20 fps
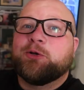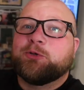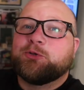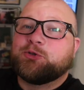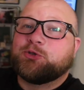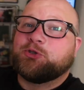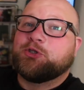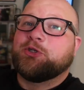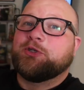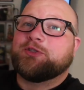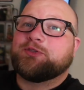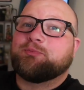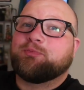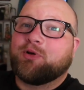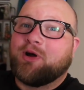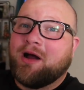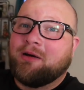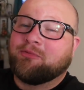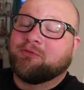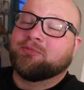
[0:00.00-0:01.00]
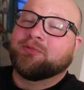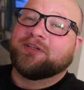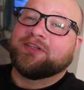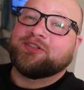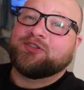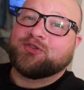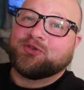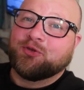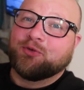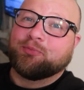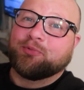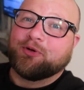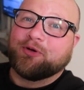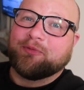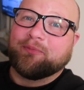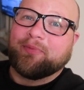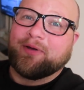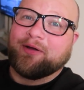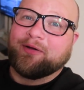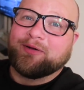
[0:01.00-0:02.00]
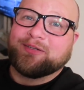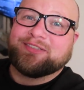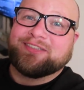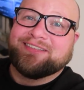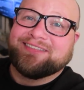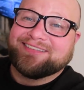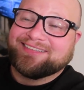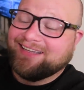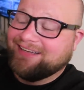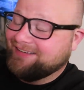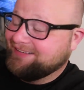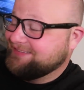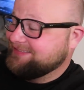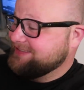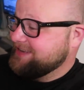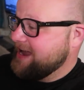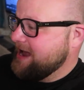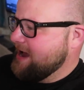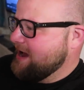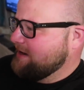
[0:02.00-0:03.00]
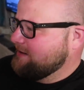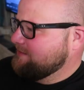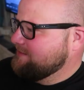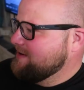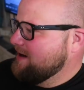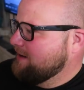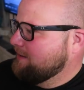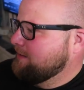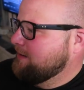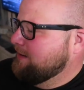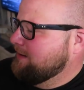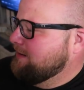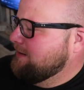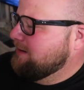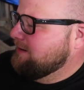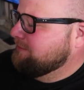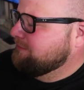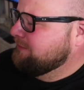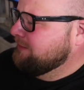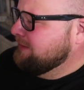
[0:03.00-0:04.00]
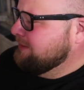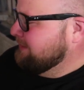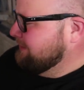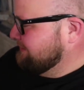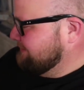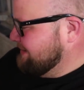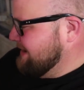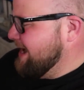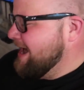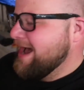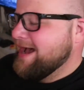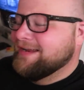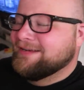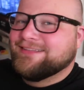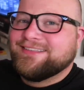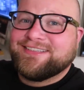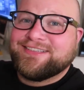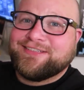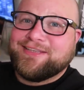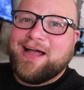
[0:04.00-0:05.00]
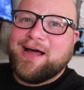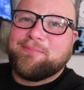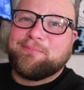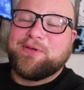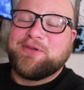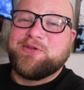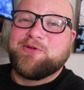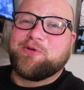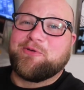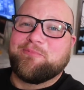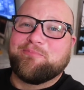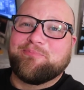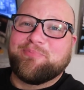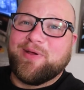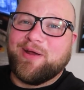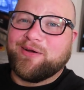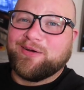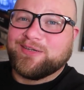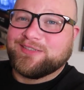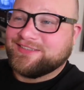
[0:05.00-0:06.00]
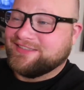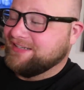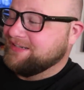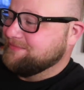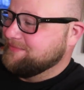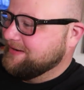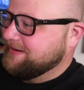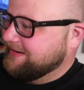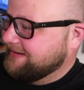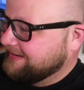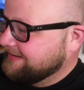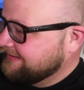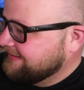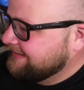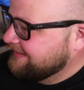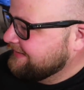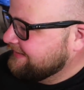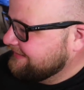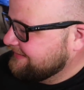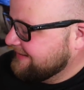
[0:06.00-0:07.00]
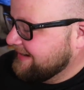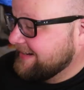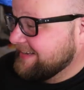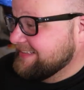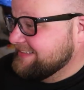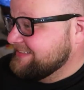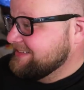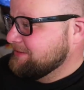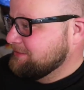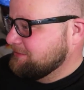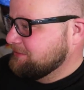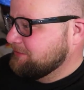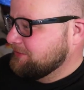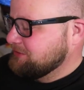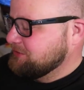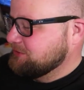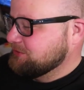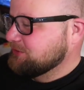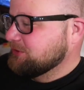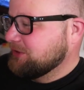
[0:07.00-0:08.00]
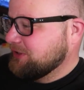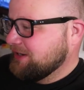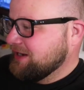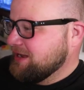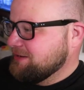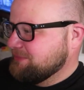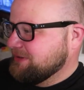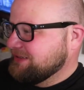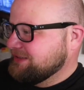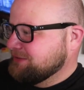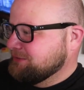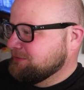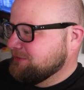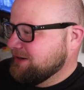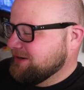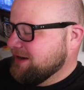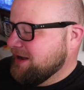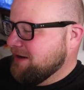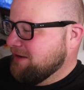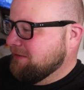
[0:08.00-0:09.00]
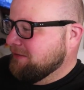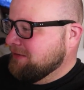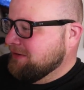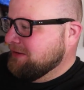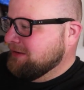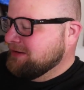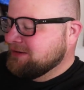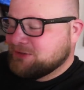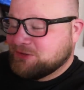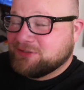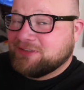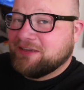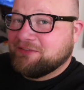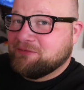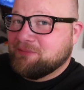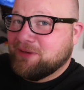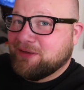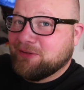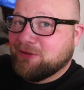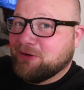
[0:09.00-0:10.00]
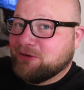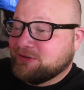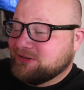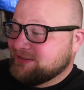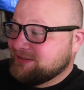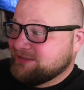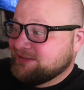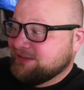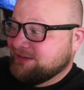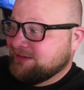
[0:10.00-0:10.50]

She's probably super embarrassed and it's like, Dad, knock it off. Dad, stop it, you're embarrassing me. I can see her the way she's looking at me too right now. She's giving me looks.